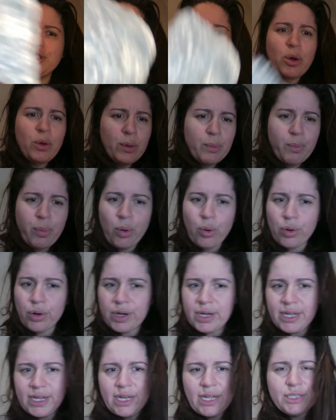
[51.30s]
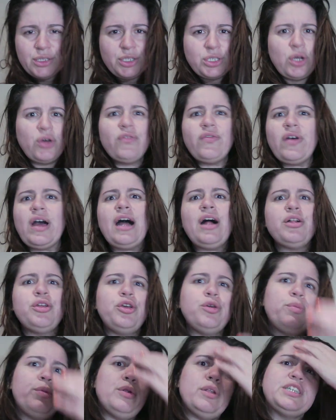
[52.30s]
so important and so
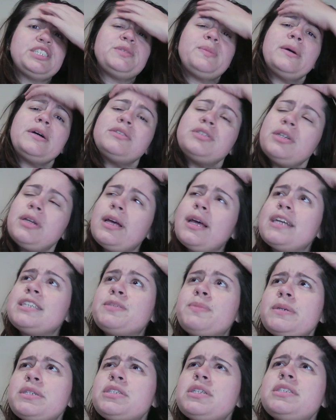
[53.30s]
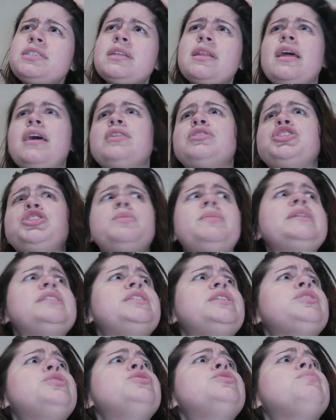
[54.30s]
valuable, especially to the
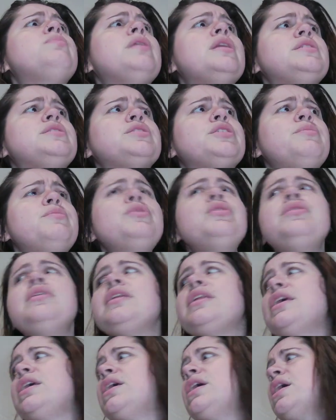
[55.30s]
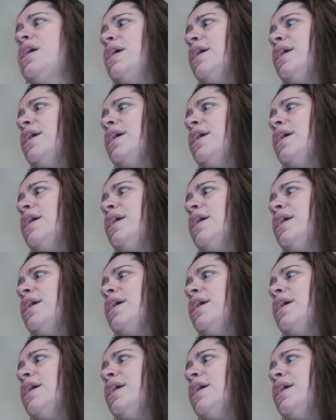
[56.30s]
LGBTQ plus community,